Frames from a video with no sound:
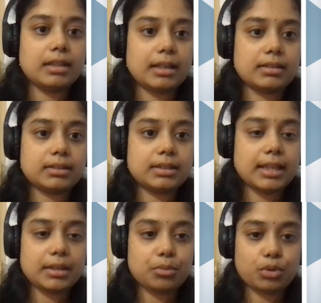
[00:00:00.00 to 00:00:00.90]
yeah,
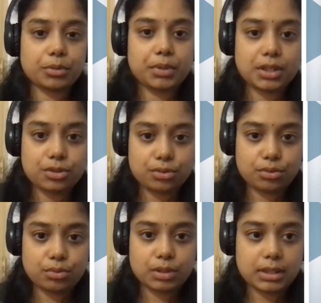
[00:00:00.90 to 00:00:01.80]
then what we
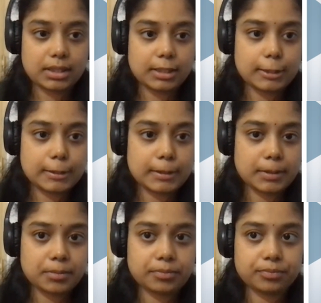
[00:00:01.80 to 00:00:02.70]
do is,